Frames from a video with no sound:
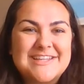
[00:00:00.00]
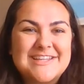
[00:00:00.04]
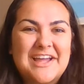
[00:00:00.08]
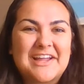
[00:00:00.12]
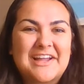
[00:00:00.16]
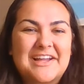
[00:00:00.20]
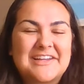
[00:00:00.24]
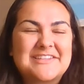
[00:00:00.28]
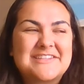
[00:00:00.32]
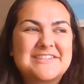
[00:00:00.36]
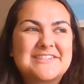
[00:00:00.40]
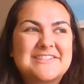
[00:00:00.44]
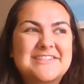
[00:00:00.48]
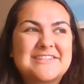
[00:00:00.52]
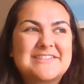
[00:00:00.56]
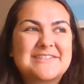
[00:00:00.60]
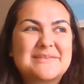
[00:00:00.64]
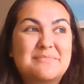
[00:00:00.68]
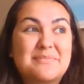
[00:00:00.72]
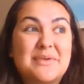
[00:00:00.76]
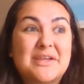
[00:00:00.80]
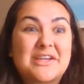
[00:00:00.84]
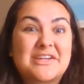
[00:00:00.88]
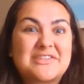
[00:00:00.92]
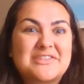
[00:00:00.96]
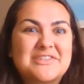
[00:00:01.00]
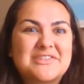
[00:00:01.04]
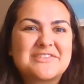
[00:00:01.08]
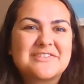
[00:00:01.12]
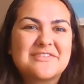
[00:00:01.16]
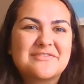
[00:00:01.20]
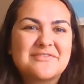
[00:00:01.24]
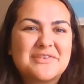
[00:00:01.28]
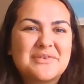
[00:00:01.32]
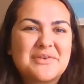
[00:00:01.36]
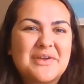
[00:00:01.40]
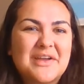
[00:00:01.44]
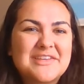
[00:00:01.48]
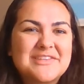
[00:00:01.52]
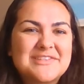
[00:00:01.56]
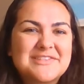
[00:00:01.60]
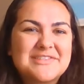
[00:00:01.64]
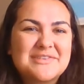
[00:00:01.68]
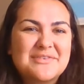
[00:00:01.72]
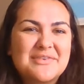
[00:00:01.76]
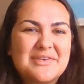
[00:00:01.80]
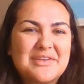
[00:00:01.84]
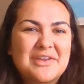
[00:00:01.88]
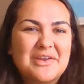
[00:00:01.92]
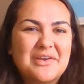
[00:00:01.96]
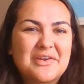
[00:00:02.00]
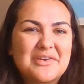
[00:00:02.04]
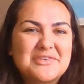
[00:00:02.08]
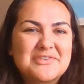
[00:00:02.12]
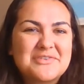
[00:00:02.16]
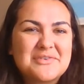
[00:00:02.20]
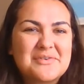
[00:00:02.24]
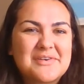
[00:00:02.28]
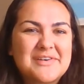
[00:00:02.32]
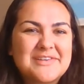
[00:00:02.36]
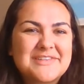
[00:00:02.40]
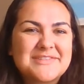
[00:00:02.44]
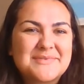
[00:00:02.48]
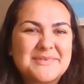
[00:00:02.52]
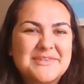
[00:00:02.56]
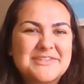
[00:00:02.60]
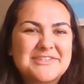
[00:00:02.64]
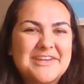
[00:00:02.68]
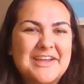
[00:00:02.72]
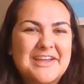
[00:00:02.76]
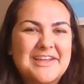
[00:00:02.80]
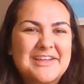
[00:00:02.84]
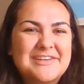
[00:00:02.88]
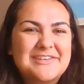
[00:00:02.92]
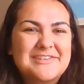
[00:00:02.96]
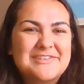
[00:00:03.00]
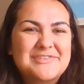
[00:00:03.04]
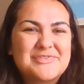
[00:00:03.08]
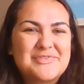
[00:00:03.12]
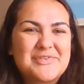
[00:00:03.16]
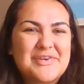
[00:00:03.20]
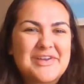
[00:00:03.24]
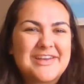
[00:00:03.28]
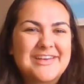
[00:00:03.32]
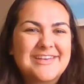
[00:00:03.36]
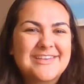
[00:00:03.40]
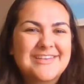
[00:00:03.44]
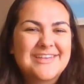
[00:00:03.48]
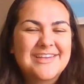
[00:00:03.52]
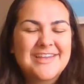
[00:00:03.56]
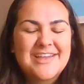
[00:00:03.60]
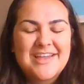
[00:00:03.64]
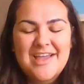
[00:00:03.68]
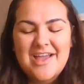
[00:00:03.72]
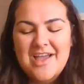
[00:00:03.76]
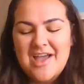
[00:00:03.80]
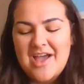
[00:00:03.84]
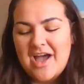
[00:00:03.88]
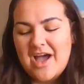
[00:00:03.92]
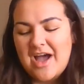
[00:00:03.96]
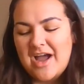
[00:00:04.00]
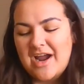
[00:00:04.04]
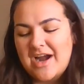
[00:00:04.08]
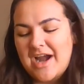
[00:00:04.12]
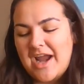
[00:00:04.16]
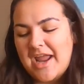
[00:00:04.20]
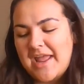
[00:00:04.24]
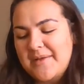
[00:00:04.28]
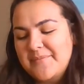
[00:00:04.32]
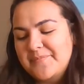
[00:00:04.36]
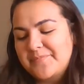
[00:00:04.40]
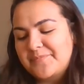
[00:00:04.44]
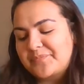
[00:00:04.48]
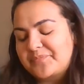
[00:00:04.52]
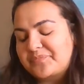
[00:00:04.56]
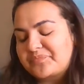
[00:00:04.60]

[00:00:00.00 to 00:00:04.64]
I got to see some pictures of you guys doing your chores, which I enjoyed. All right.